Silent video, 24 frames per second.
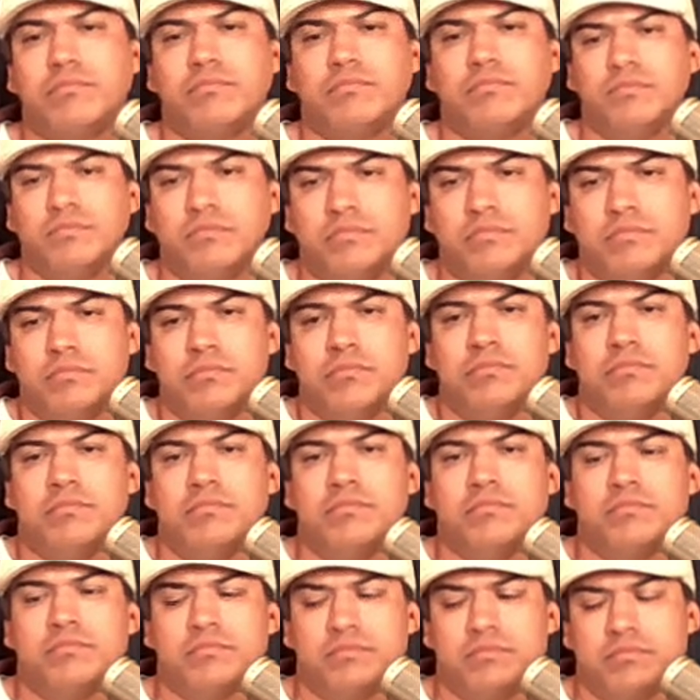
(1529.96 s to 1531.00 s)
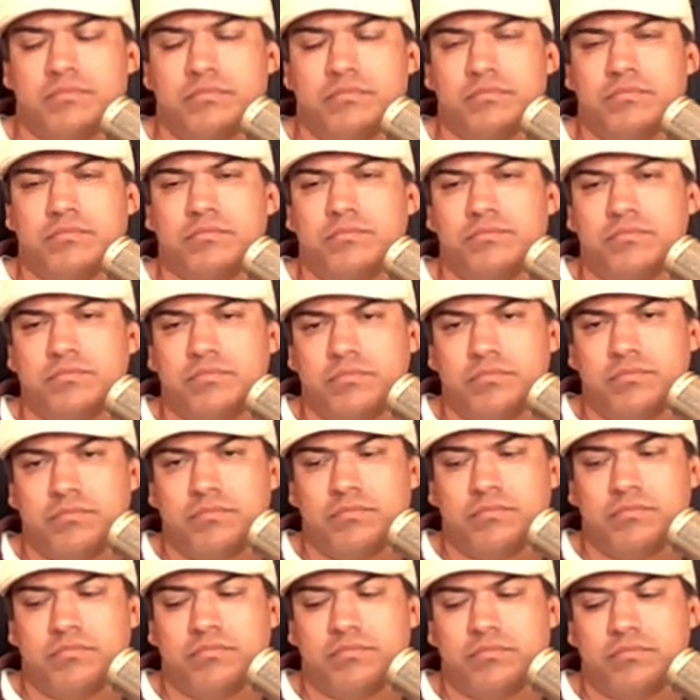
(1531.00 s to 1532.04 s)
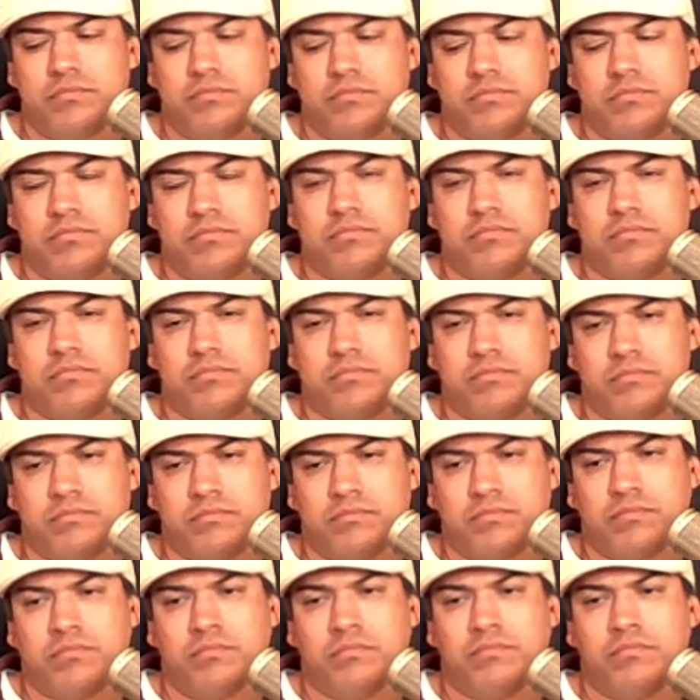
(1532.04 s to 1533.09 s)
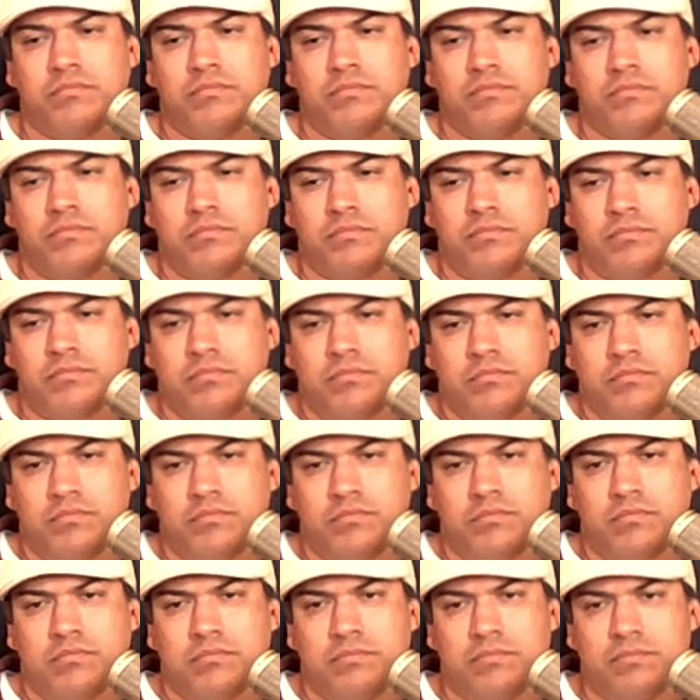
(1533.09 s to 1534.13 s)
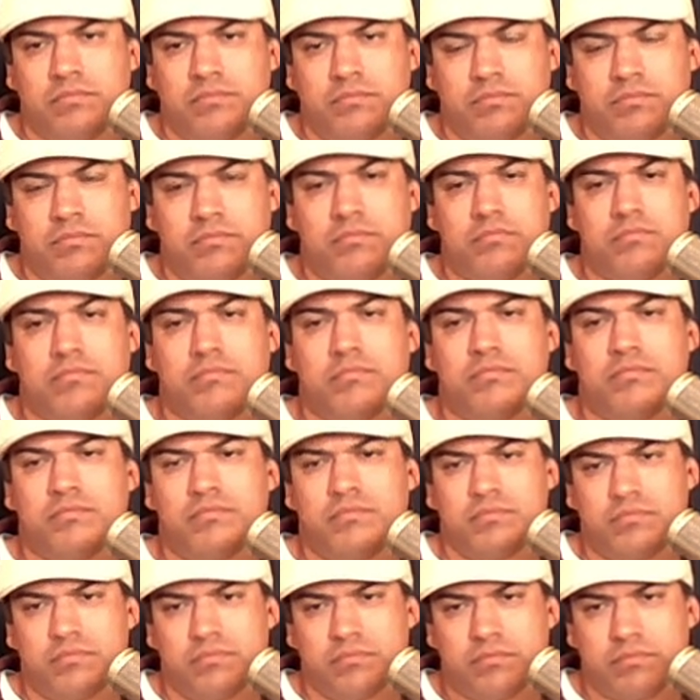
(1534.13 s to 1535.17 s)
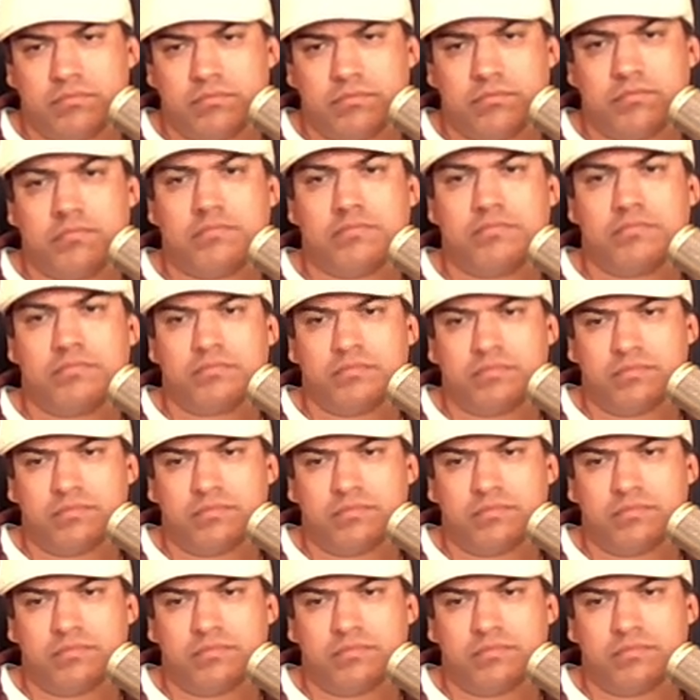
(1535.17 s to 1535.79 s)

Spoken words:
No words are spoken by the person on screen.